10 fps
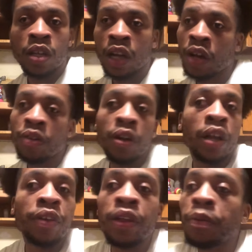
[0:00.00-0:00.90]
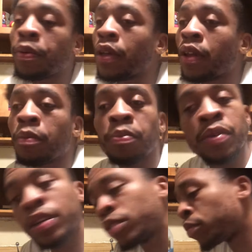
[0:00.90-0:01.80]
I don't care if they put a
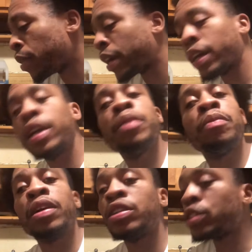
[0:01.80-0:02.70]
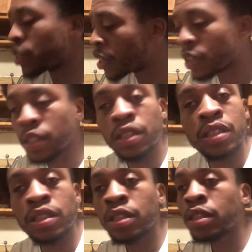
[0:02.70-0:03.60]
bullet through my head, my chest.
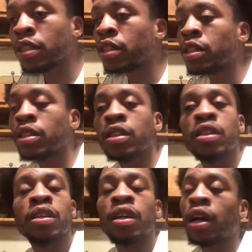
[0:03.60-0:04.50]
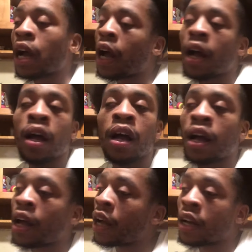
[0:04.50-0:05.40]
I,
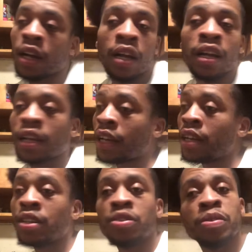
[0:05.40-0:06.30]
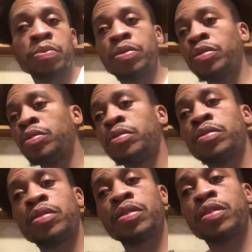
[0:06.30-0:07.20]
I, I can't do it, bro.
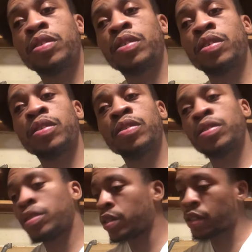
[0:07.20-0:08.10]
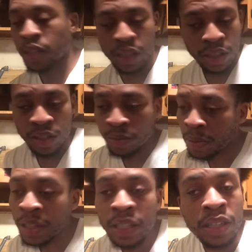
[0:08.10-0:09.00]
You can take this
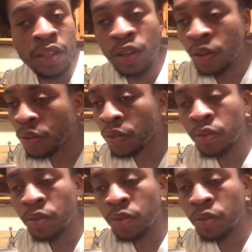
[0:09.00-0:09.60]
money and go.